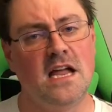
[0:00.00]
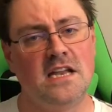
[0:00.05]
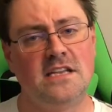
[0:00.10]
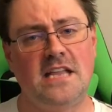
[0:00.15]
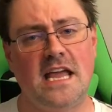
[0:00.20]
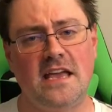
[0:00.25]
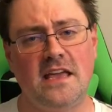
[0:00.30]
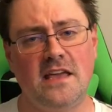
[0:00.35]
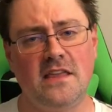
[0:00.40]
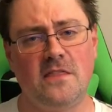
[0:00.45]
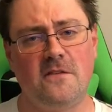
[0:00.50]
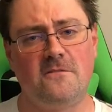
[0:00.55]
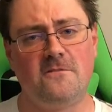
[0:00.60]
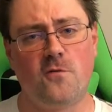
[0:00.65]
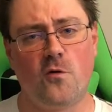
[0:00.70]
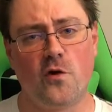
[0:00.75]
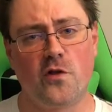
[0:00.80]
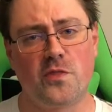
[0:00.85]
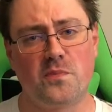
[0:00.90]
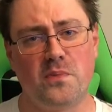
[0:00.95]
Taking the
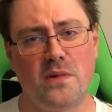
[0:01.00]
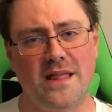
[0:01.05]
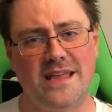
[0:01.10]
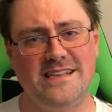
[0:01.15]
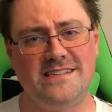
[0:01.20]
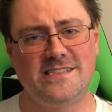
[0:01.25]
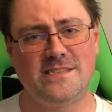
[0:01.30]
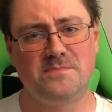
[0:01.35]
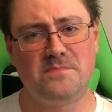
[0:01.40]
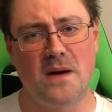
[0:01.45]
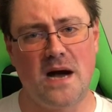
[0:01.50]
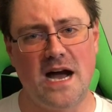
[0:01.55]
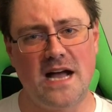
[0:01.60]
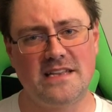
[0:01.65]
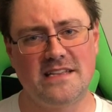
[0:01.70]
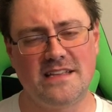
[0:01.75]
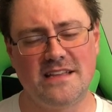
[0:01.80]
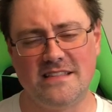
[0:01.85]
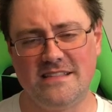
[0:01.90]
fourth place spot,